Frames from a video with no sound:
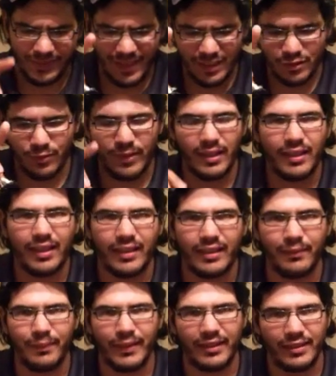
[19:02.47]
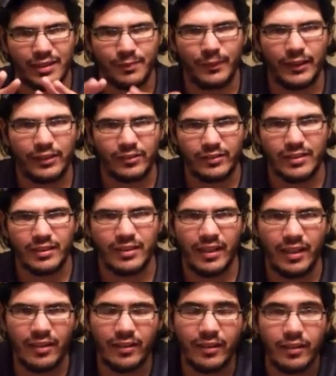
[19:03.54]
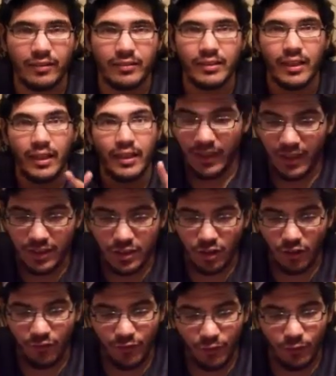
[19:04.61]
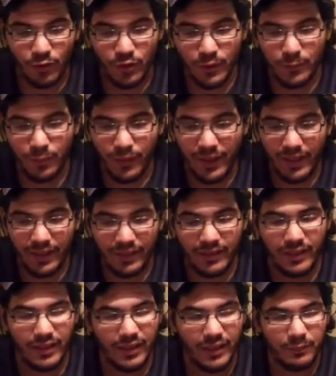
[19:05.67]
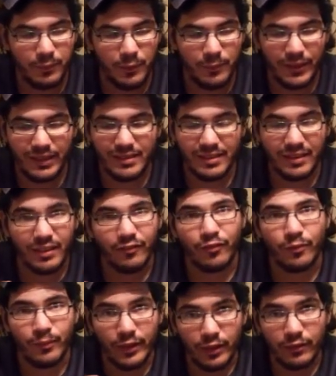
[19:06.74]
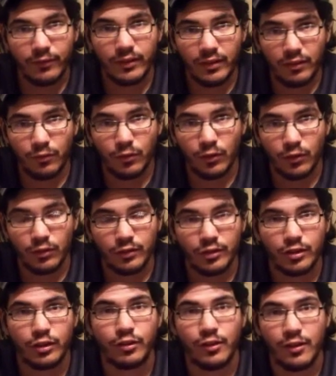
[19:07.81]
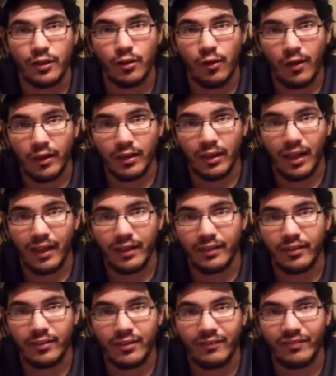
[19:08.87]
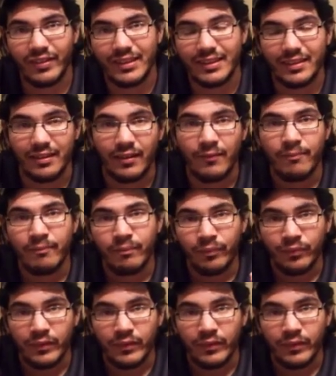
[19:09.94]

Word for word: but that's what I like about the special scenarios. So if you were to play it, it'd be best to get familiar with the rules. You can go online, you can visit